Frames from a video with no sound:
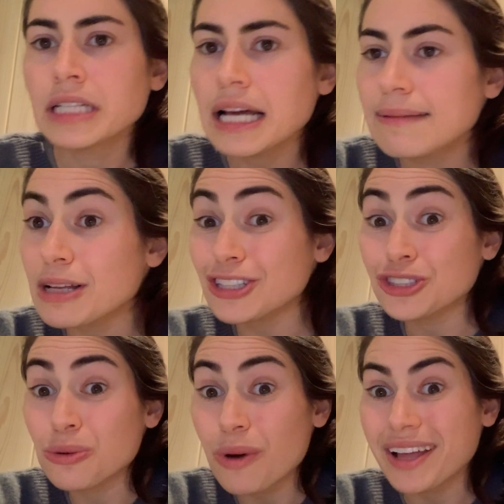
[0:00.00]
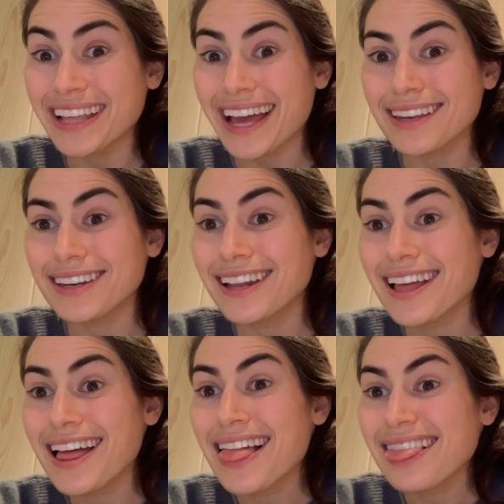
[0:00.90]
I'm not sure what yet.
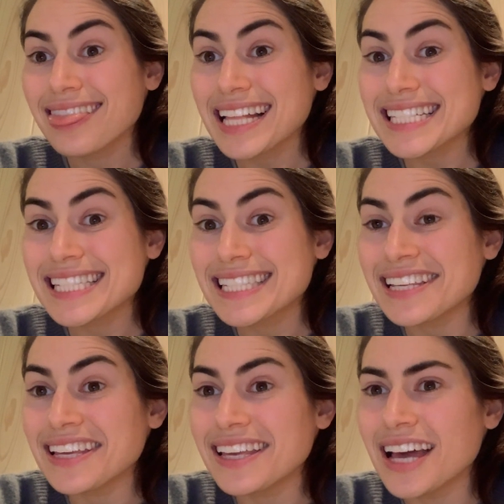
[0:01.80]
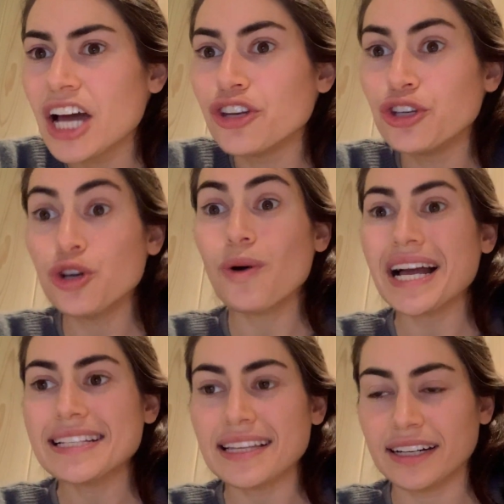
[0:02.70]
Let's see. A new
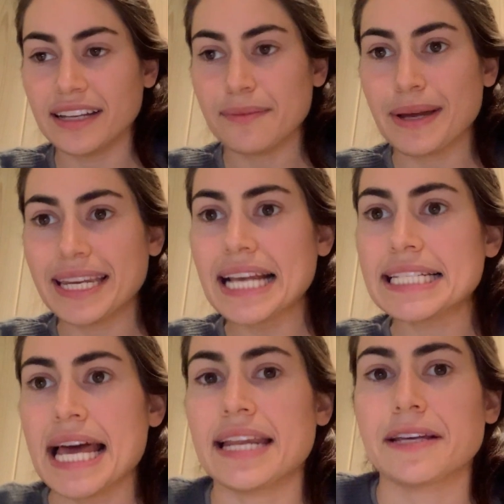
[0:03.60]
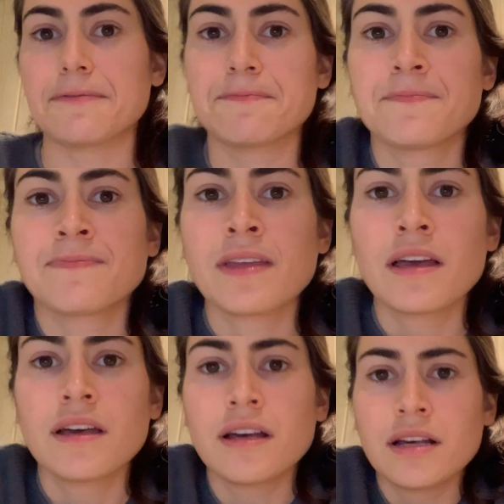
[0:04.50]
identity, my next heading.
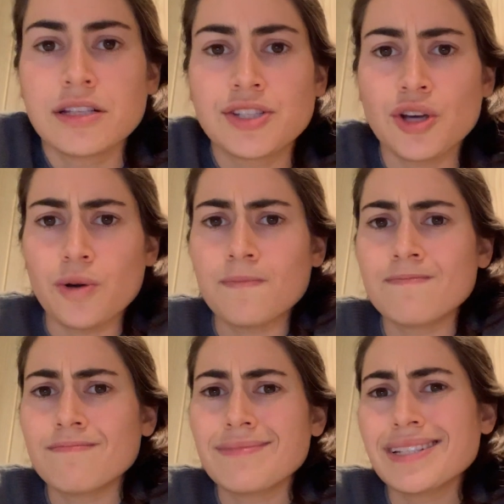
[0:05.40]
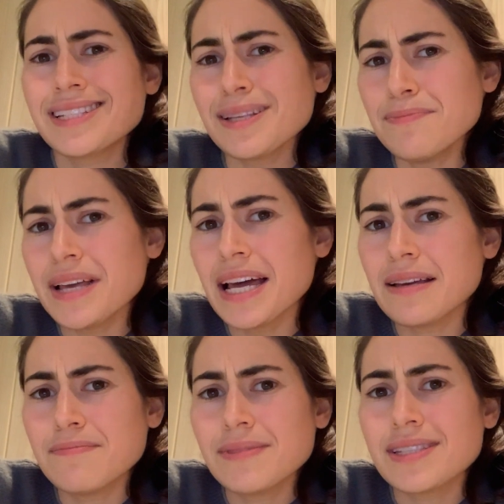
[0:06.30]
So,
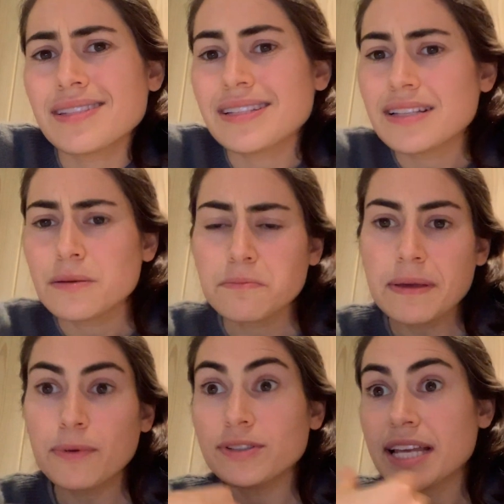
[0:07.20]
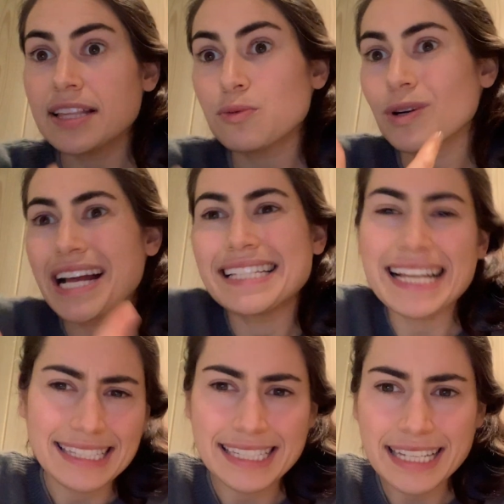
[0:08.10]
sometimes people say this word
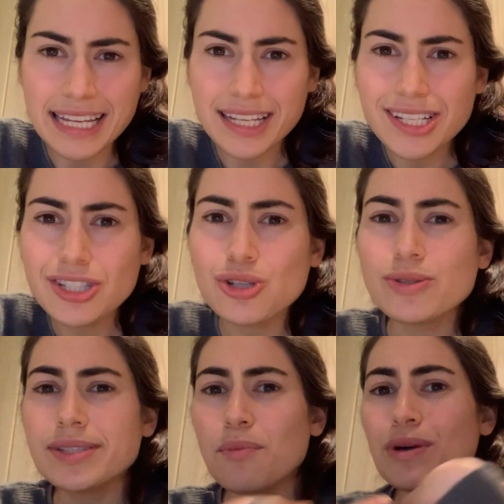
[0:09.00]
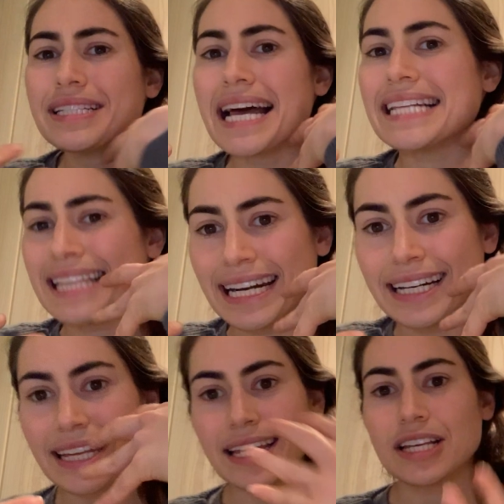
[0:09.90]
identity. So someone's
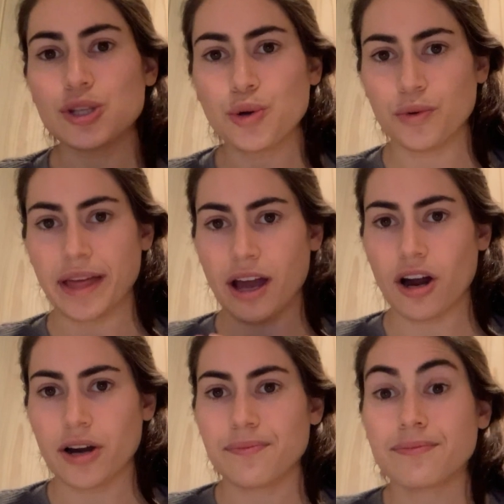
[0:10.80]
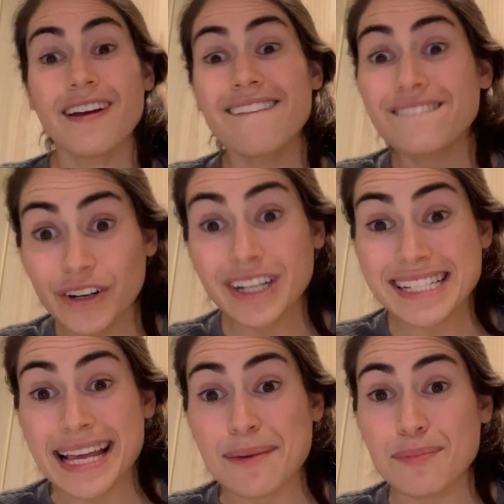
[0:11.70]
identity is who they are. For
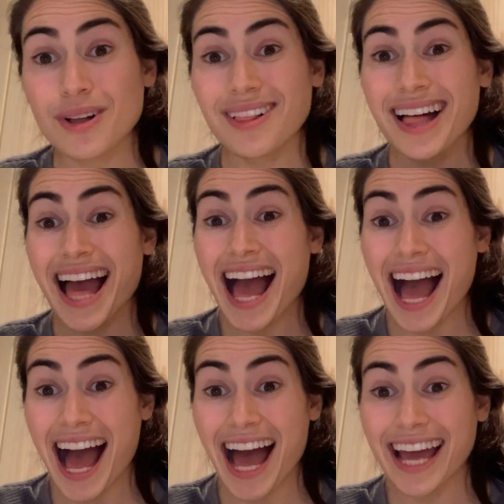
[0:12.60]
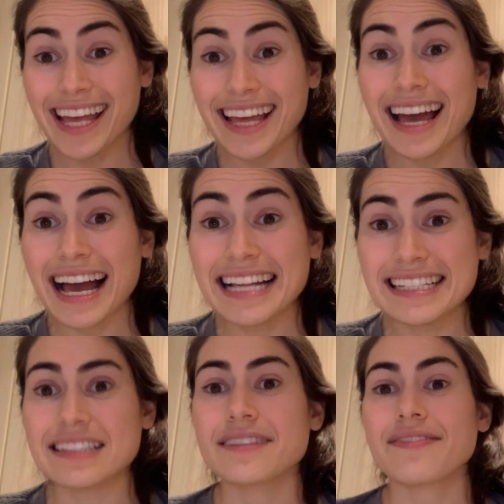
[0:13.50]
example, I
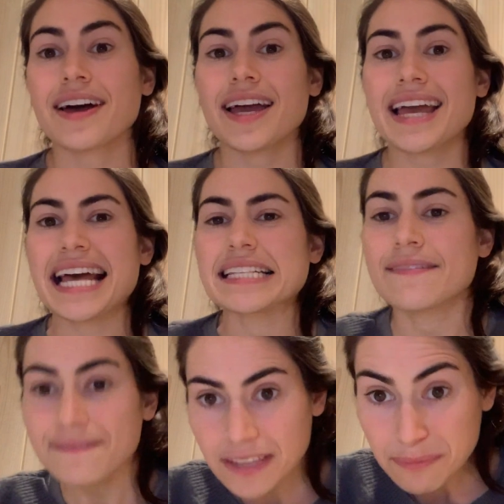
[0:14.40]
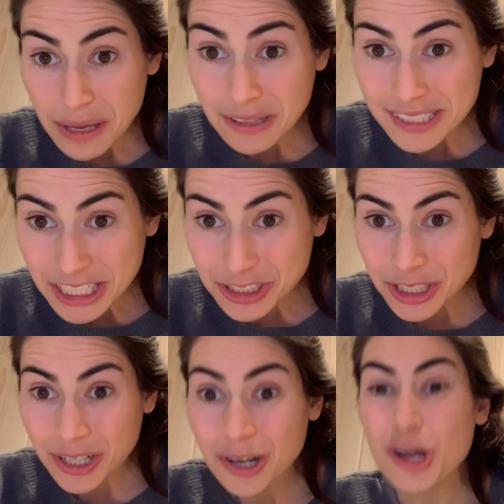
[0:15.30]
identify as a female
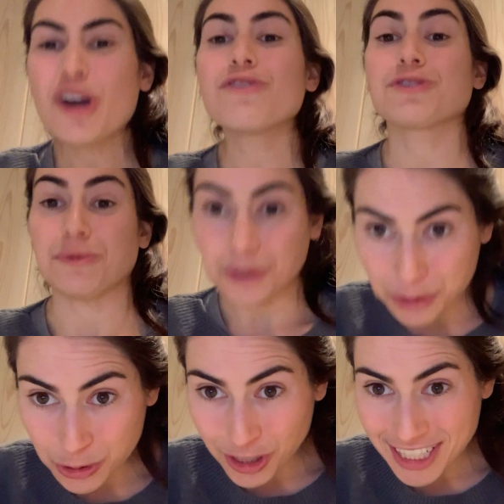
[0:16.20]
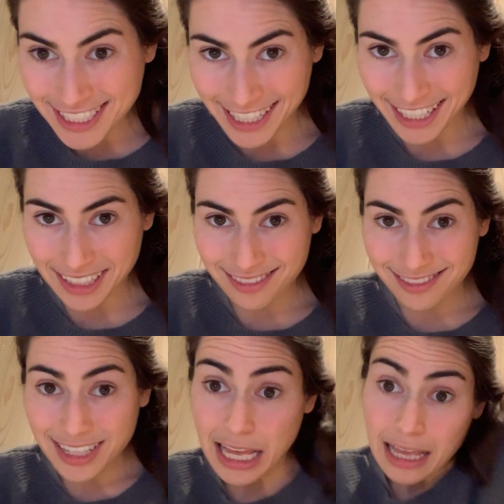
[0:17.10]
teacher from New York City.
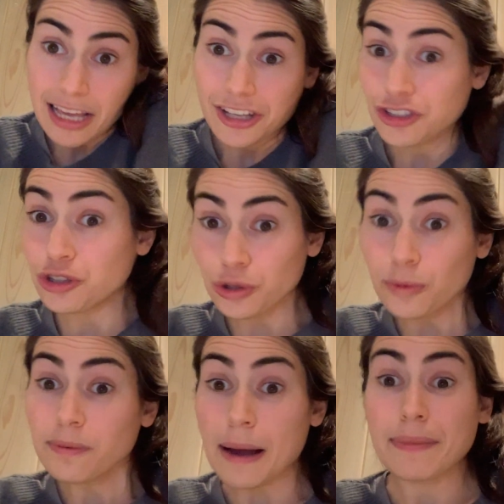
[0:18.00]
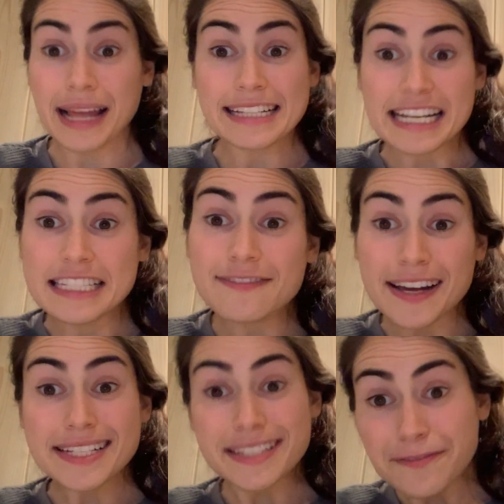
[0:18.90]
You probably
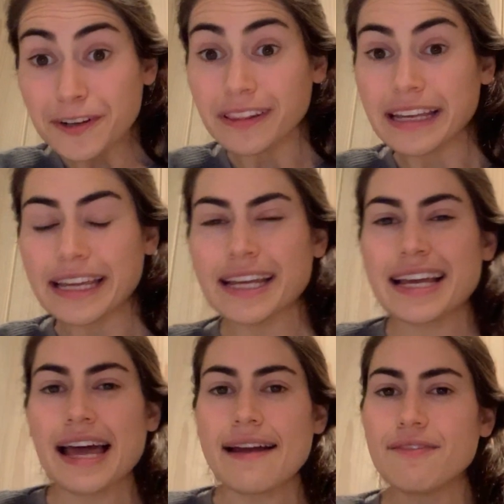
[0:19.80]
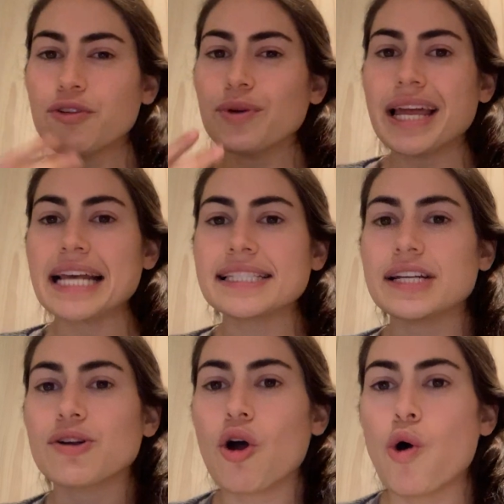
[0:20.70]
identify differently. Everyone has
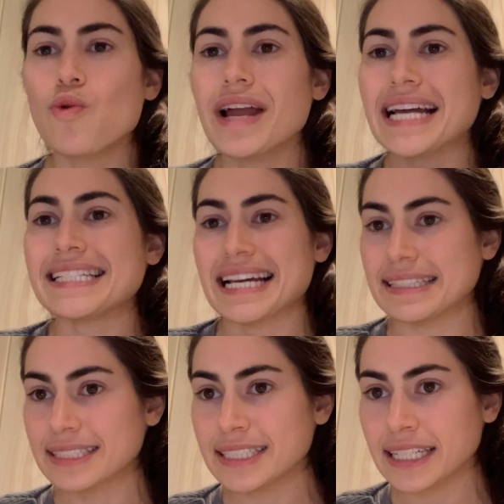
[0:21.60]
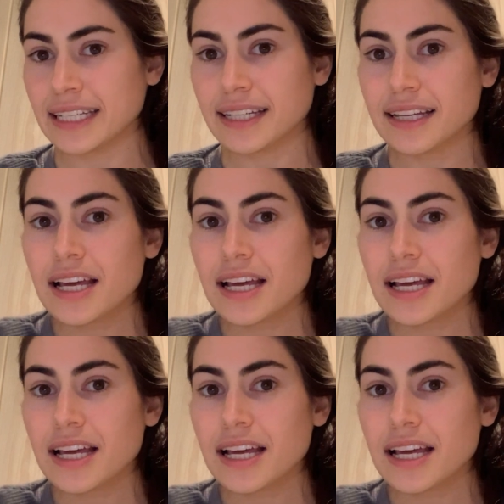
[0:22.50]
their own identity.